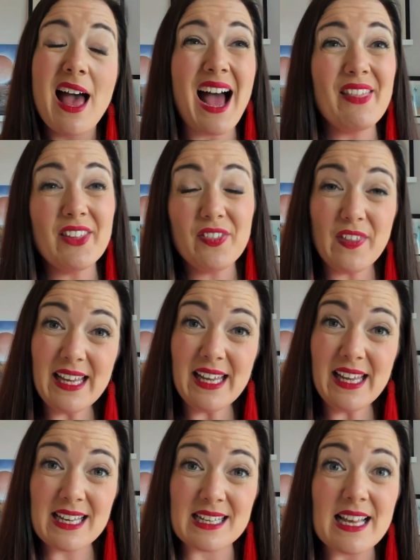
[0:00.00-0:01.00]
And the thing
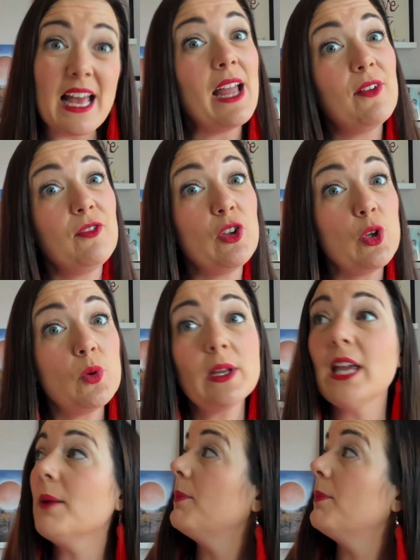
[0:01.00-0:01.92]
is, if you keep